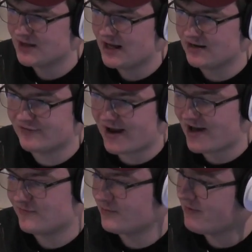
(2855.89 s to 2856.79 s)
And if I
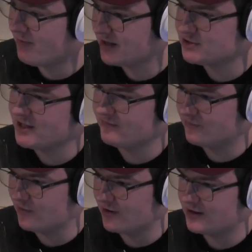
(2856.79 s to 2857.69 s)
haven't been budgeting
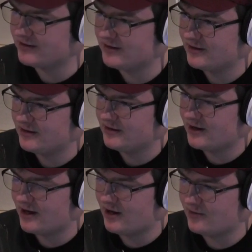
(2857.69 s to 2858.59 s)
for it,
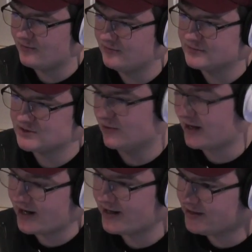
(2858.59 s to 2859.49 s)
so
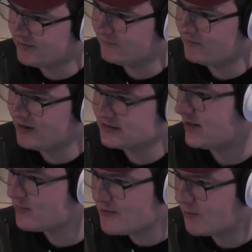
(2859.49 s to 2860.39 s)
like I need
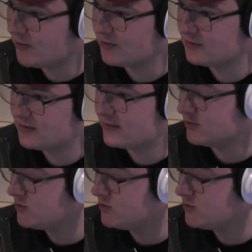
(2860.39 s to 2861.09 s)
some people do